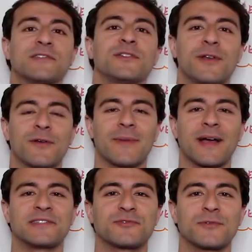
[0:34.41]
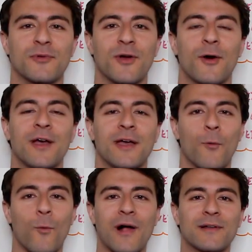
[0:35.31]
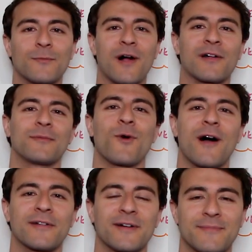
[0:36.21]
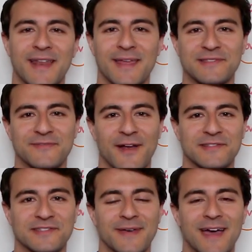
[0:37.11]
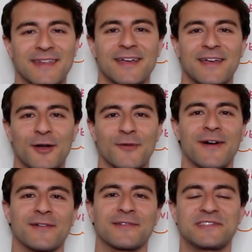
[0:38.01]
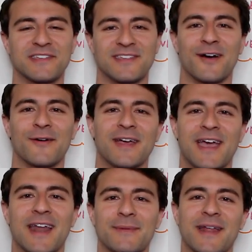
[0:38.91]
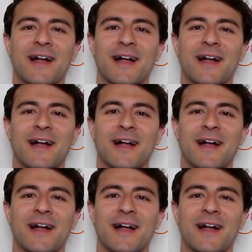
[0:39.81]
are new here to MySwimPro, welcome, welcome, welcome. My name is Farris Sabetti, co-founder and CEO, and I'm gonna